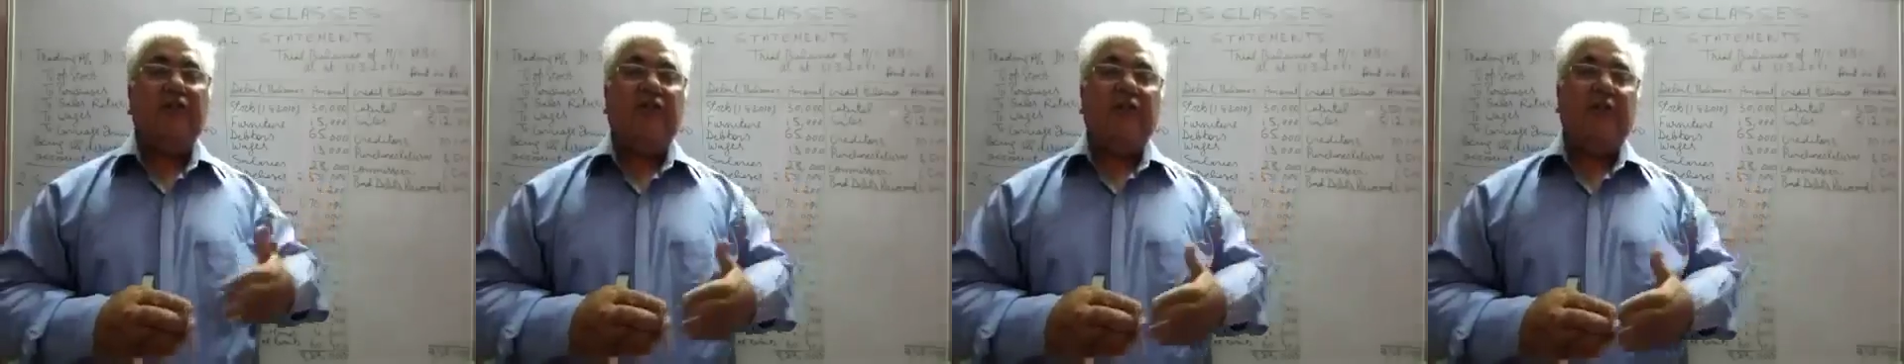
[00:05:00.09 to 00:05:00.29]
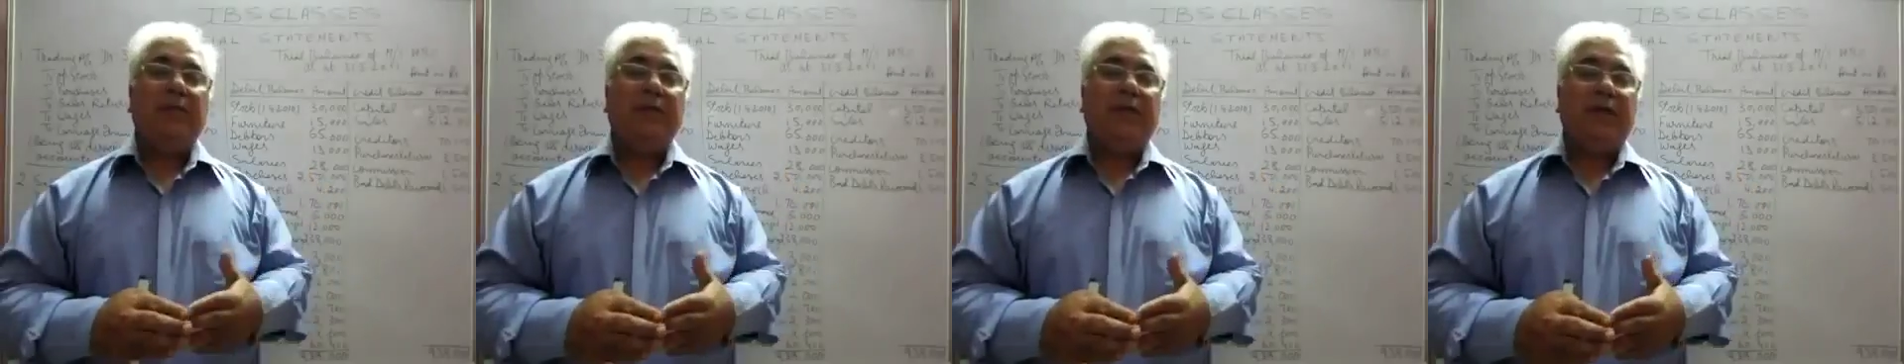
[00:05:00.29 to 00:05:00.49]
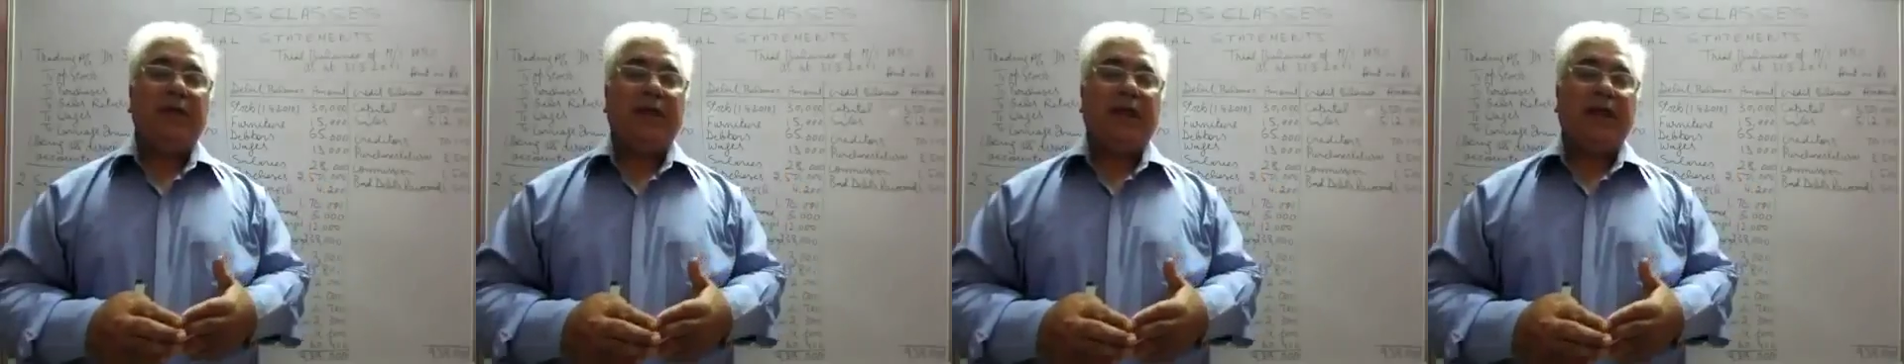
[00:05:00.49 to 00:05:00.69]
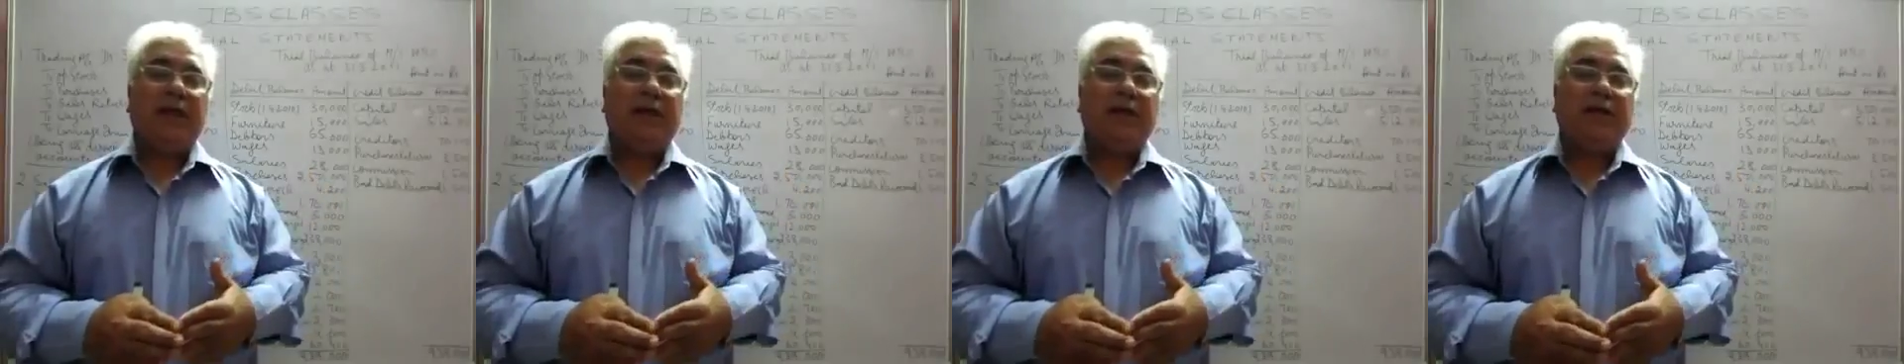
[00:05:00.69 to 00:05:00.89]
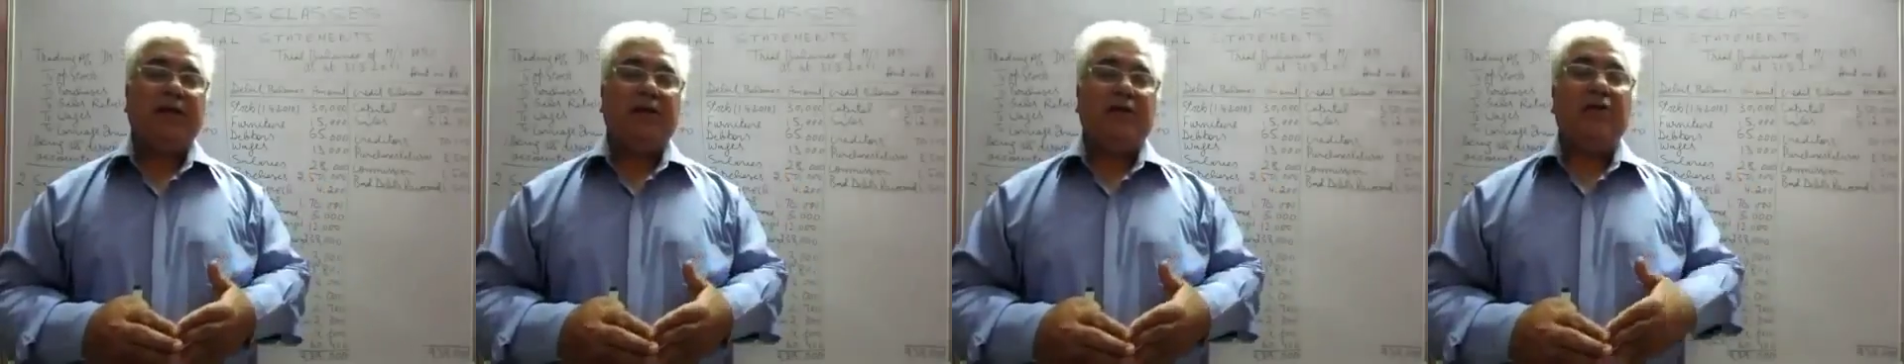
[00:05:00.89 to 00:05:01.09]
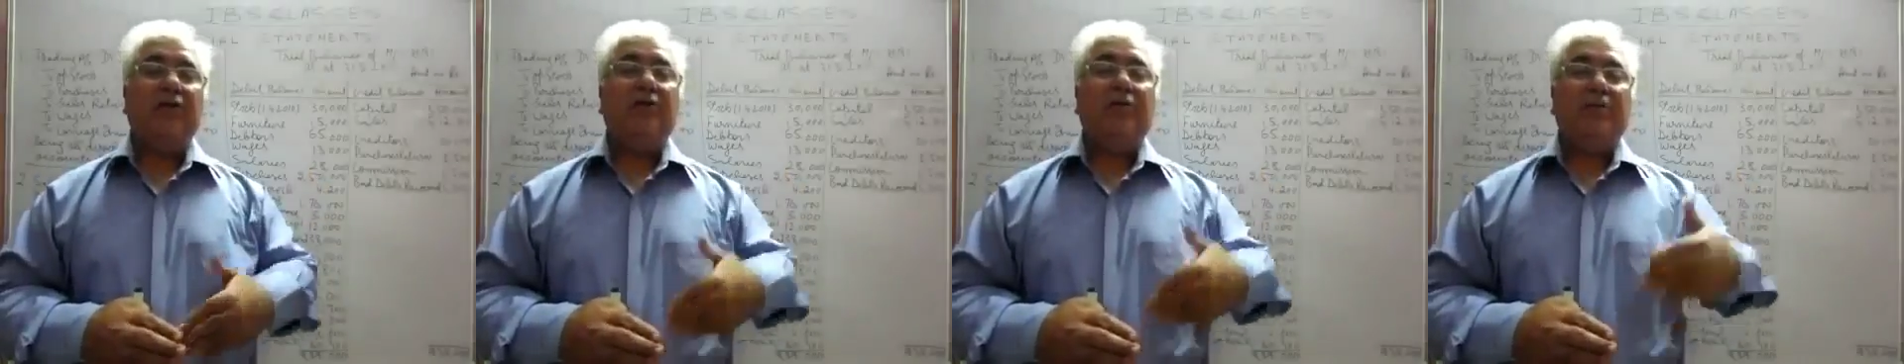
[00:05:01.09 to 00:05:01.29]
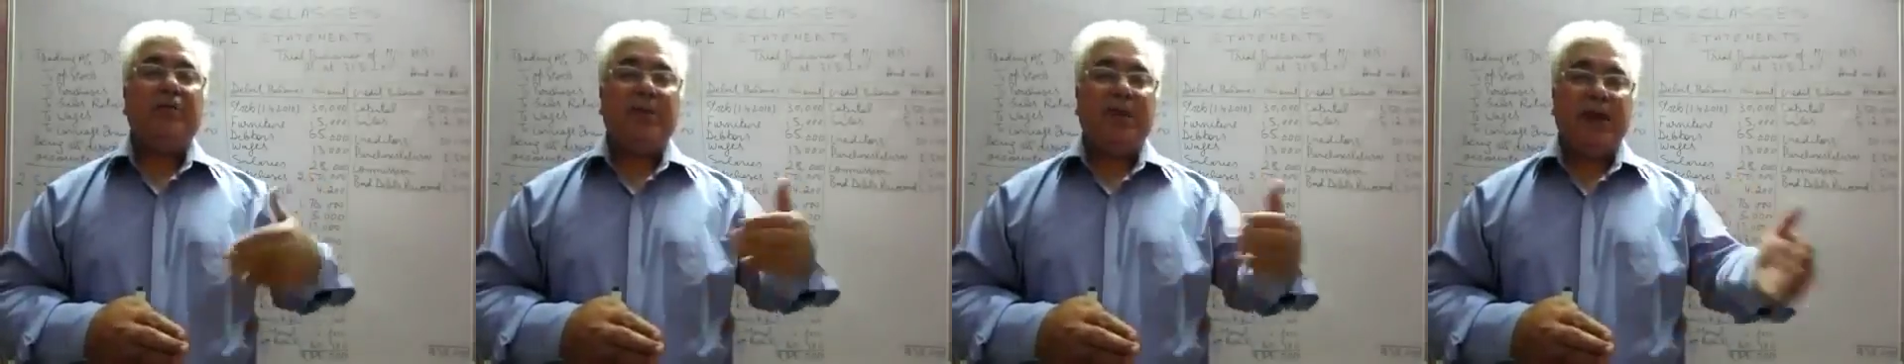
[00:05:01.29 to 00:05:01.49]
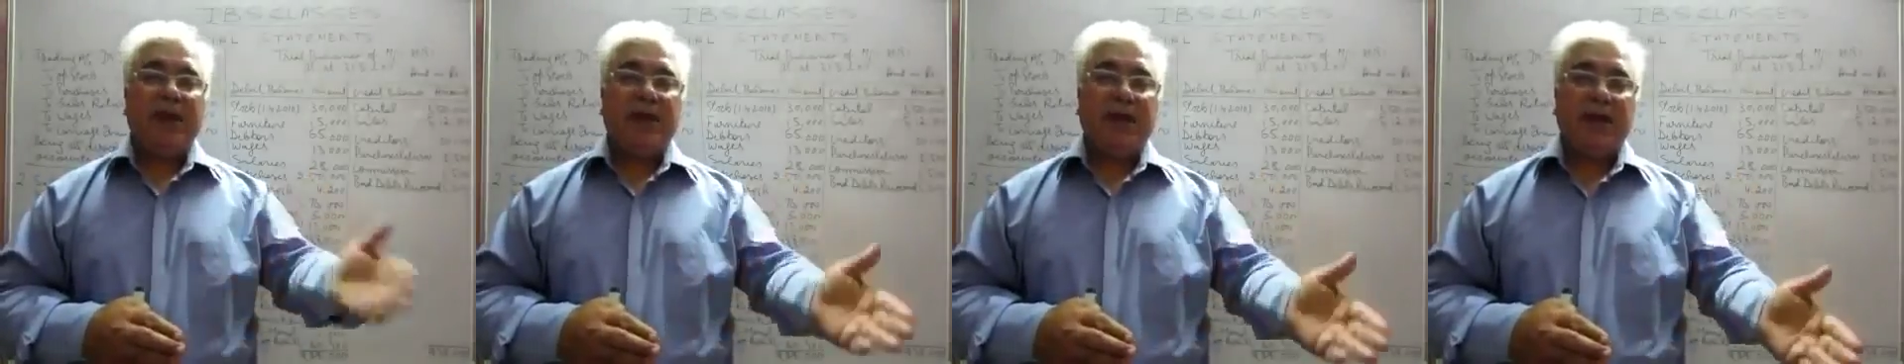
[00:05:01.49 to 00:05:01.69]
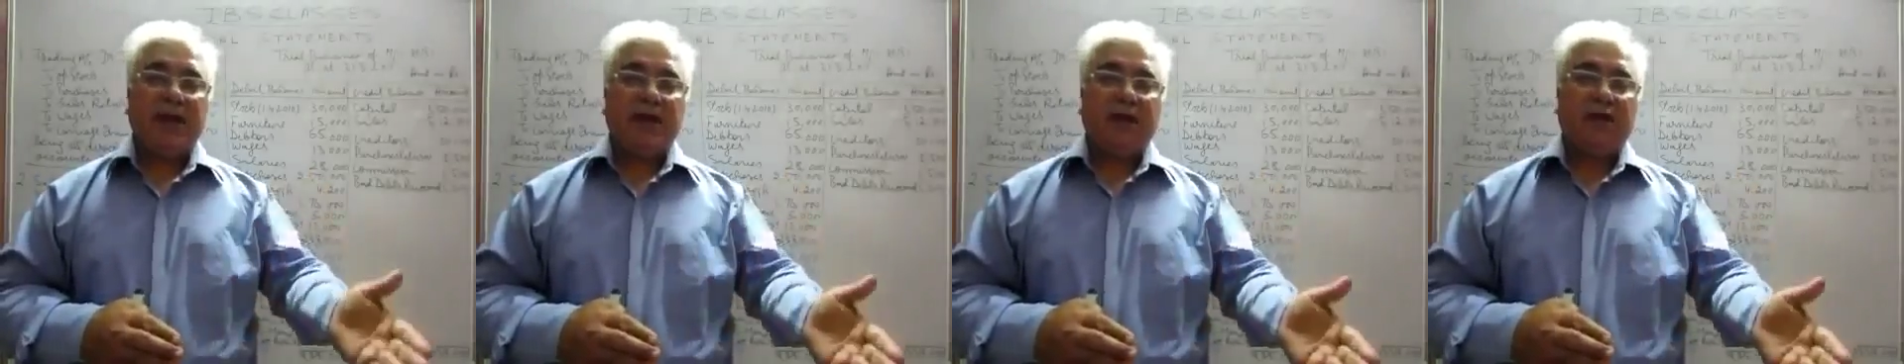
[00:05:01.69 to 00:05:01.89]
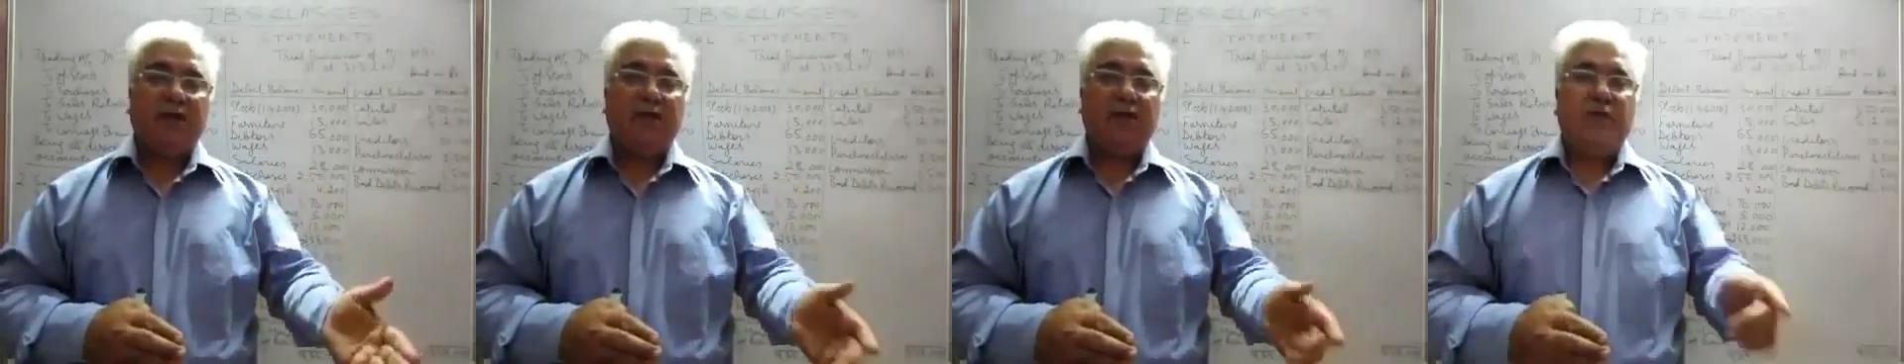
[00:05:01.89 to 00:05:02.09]
will be credited to P&L
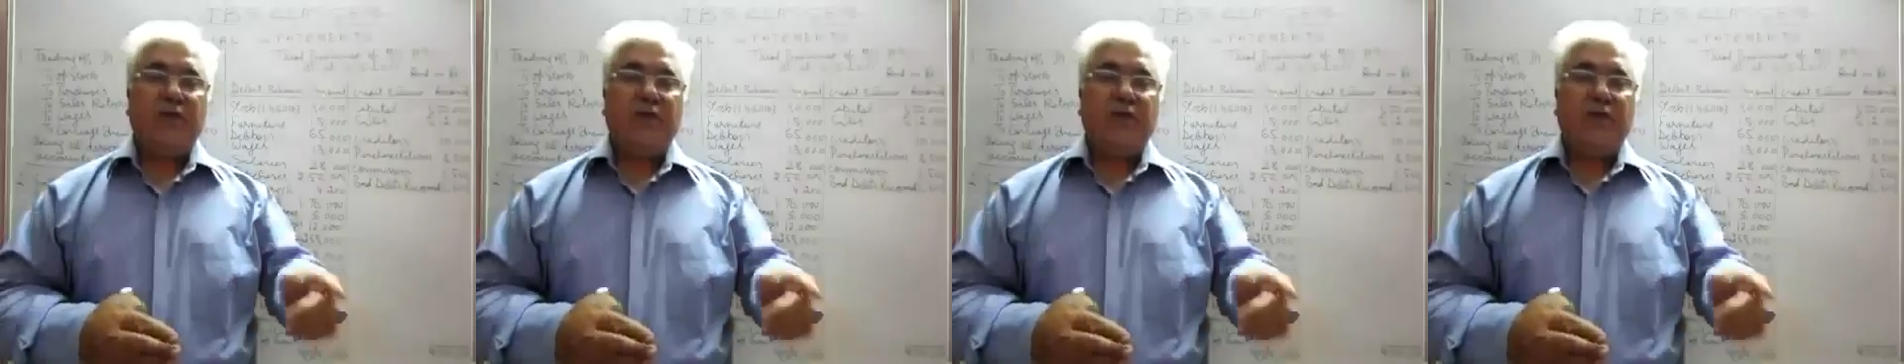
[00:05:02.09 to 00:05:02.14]
account.